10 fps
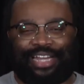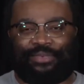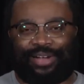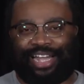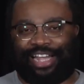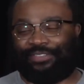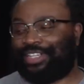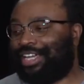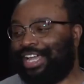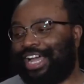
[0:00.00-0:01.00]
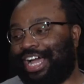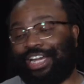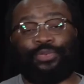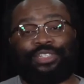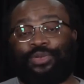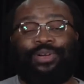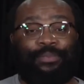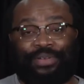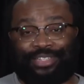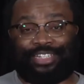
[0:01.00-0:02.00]
arrived and it was a
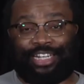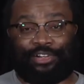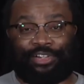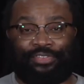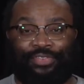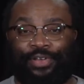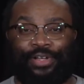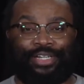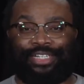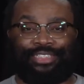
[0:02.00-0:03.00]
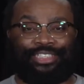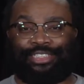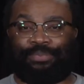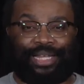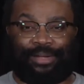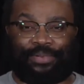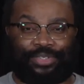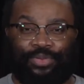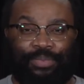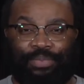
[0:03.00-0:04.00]
white person dead on the floor and is this black
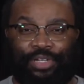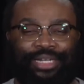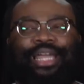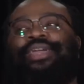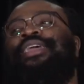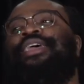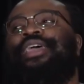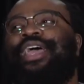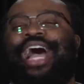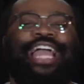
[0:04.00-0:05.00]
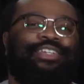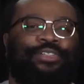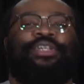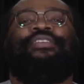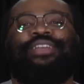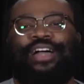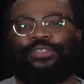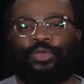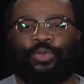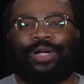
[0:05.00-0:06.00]
person with blood? Like, I don't even
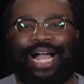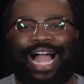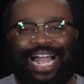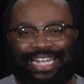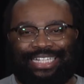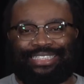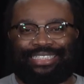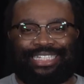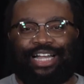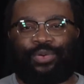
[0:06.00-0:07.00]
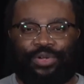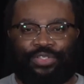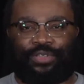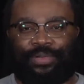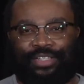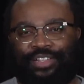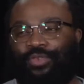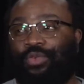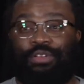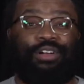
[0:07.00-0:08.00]
have to ask that question
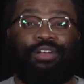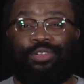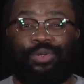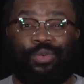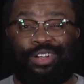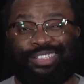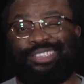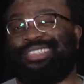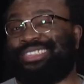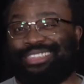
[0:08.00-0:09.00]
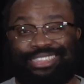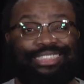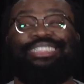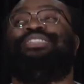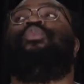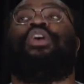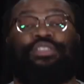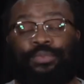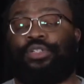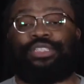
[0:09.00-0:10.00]
myself. We all know what
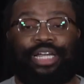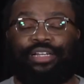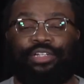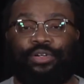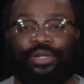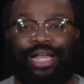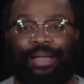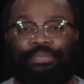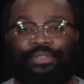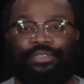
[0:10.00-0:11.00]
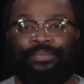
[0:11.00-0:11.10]
what's most likely gonna happen.